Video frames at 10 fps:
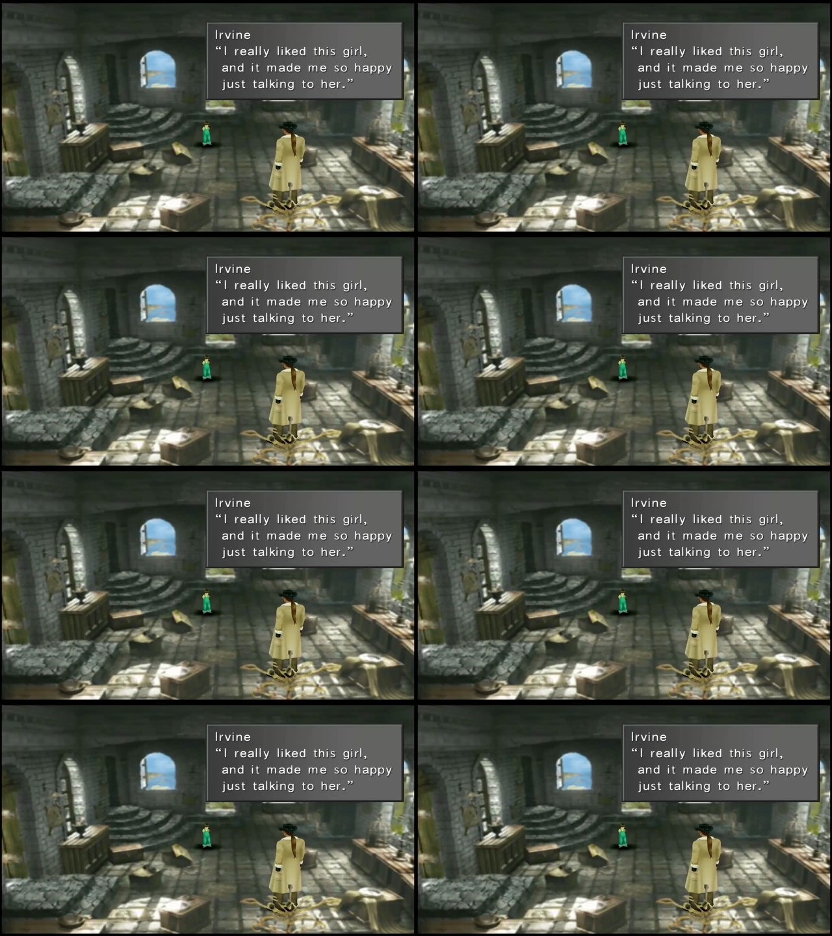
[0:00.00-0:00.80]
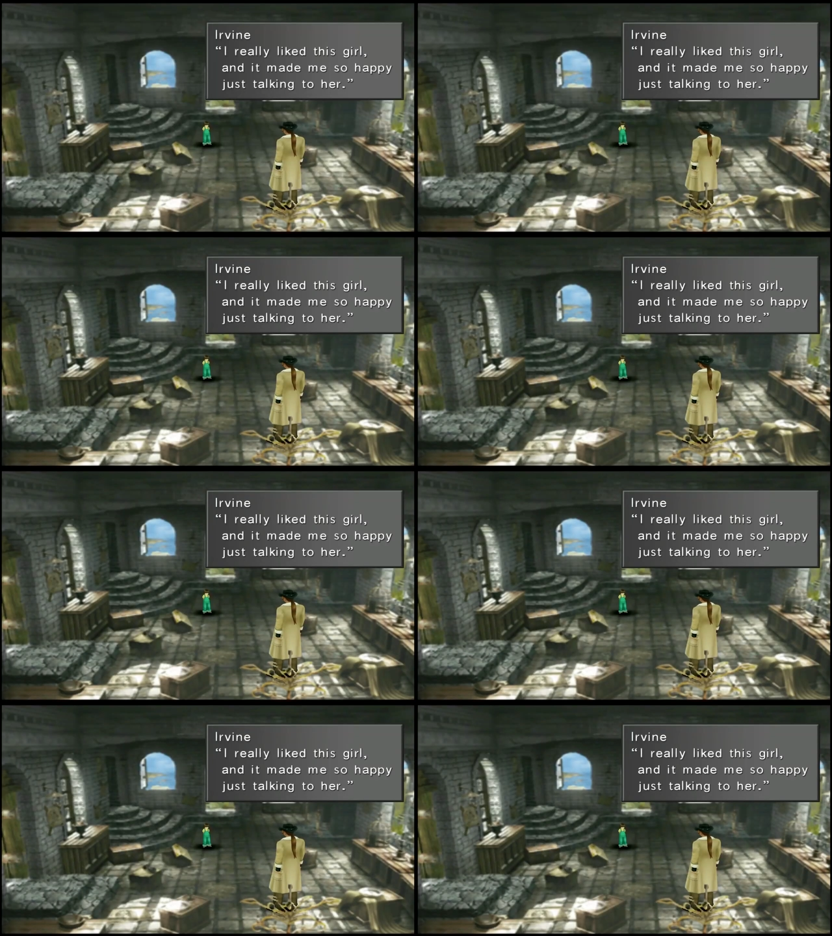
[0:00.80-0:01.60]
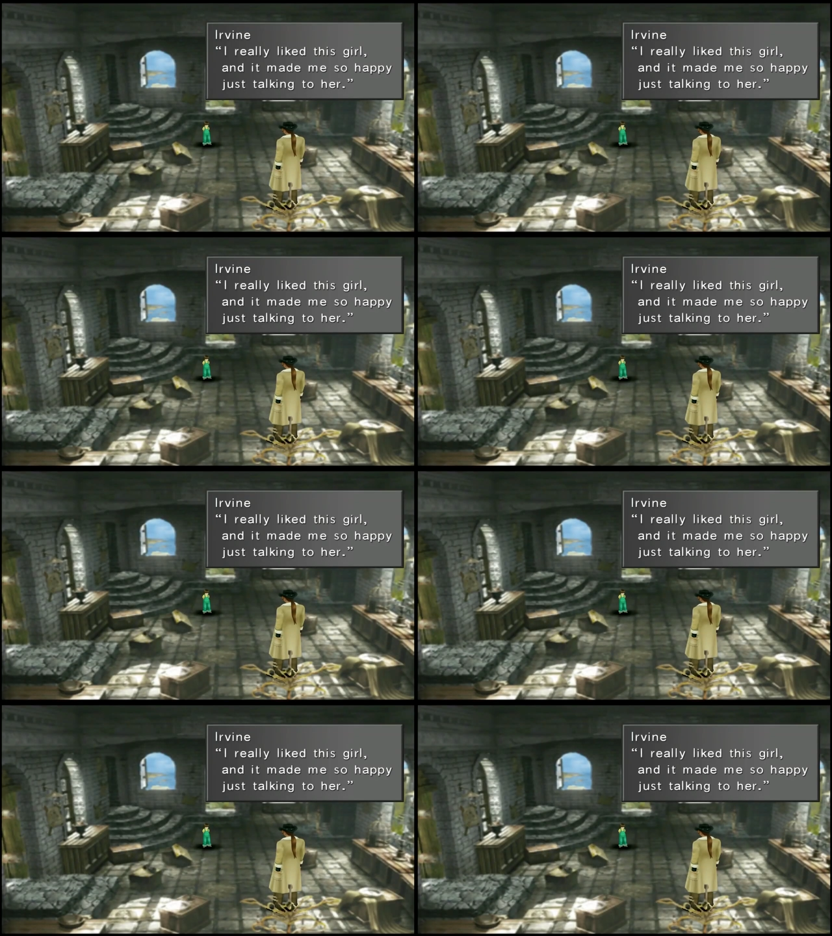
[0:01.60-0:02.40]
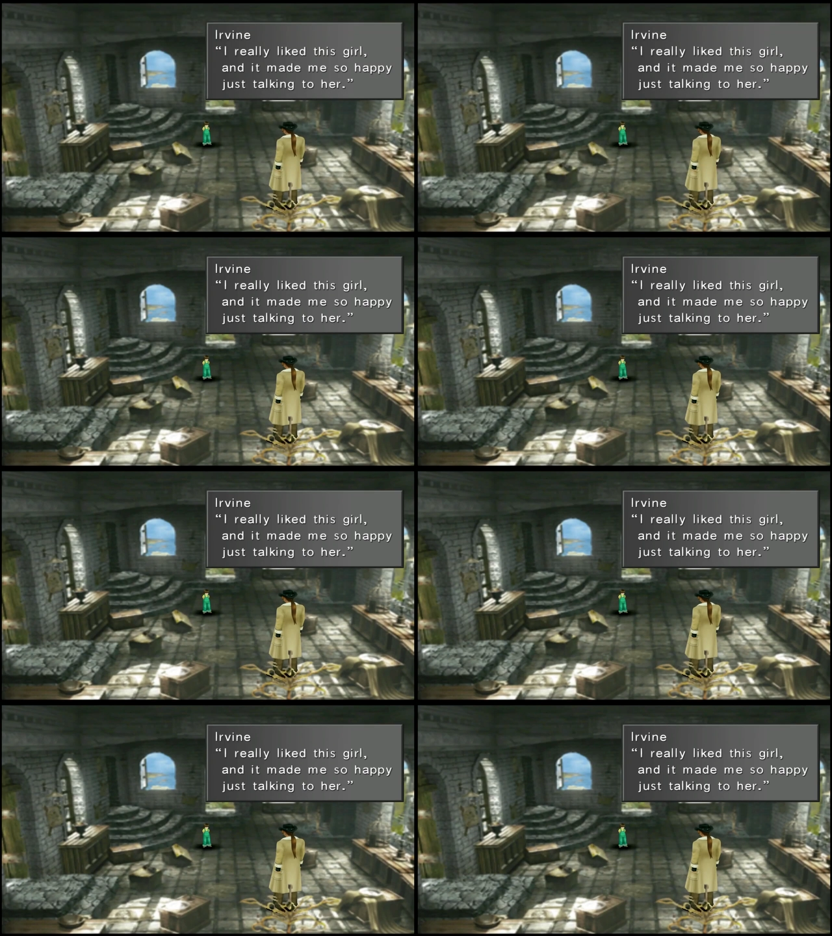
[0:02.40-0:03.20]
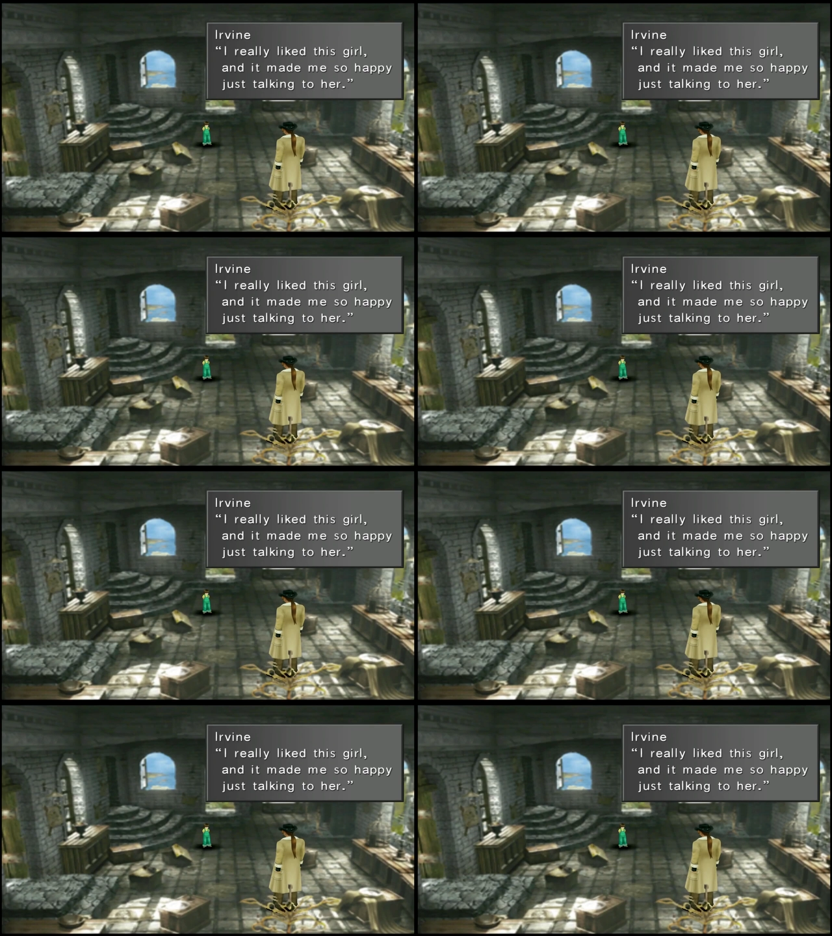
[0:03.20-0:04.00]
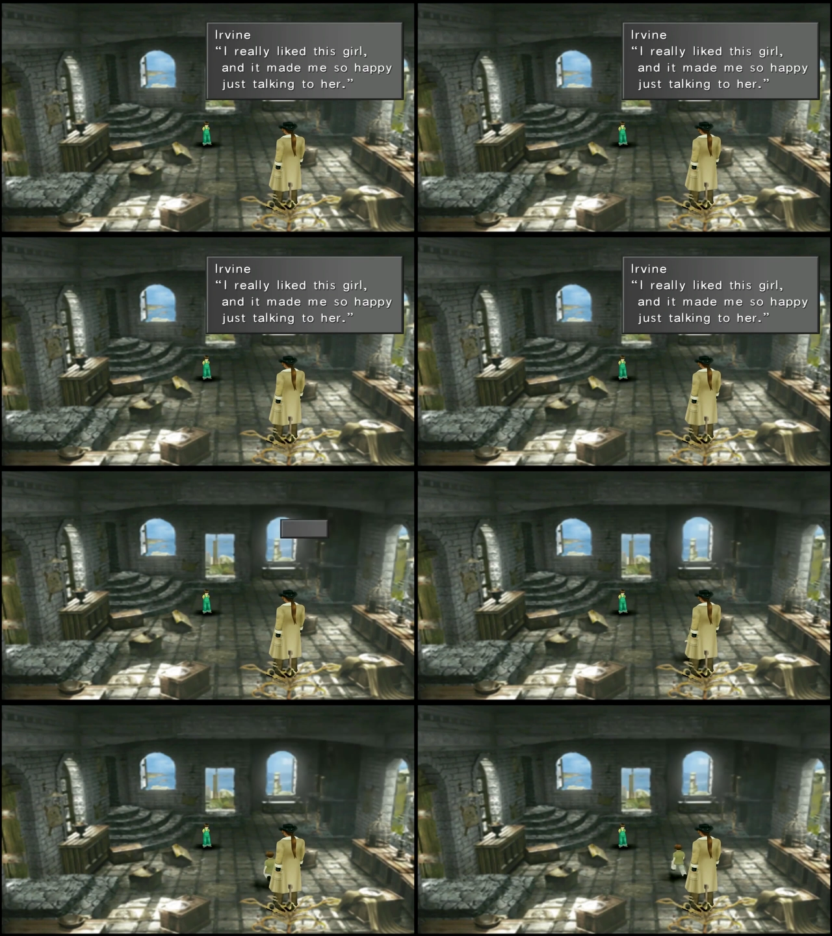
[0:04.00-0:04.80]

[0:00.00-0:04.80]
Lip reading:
Nobody's mouth can be seen.